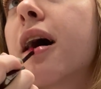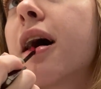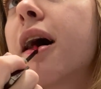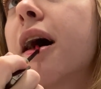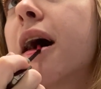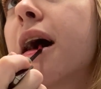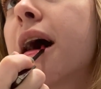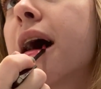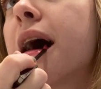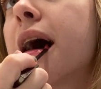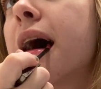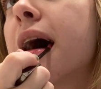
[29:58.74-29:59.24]

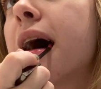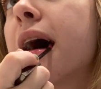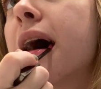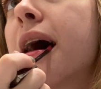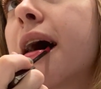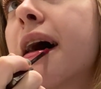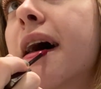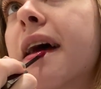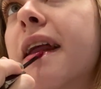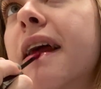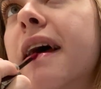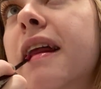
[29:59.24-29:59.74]
Uh,
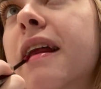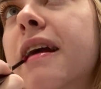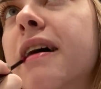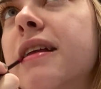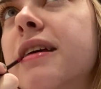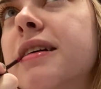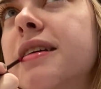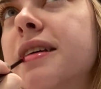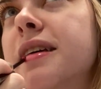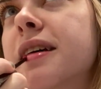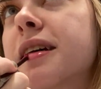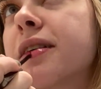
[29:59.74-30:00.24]
and I know
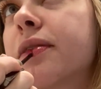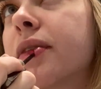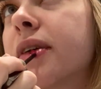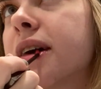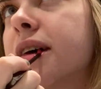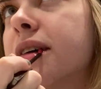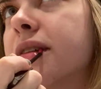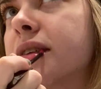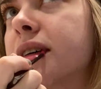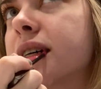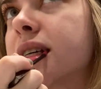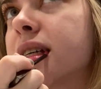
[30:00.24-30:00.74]
this is gonna wear
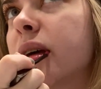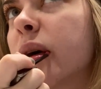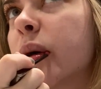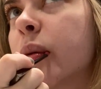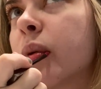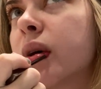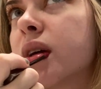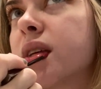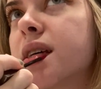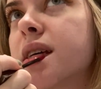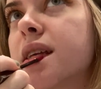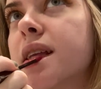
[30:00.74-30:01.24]
off because I'm
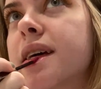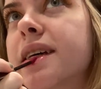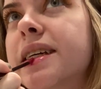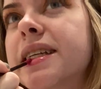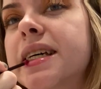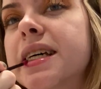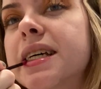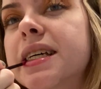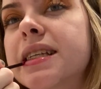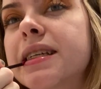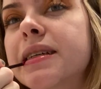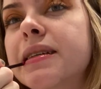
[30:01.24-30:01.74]
about to like
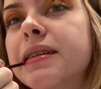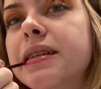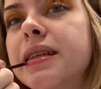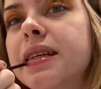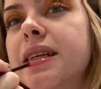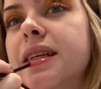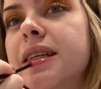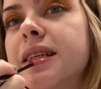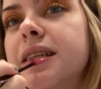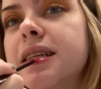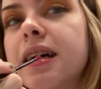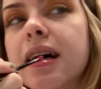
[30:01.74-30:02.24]
take
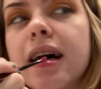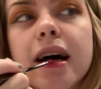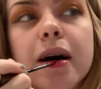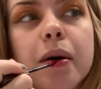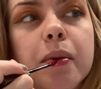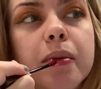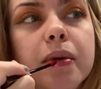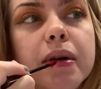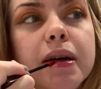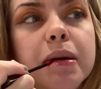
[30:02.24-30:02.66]
some dab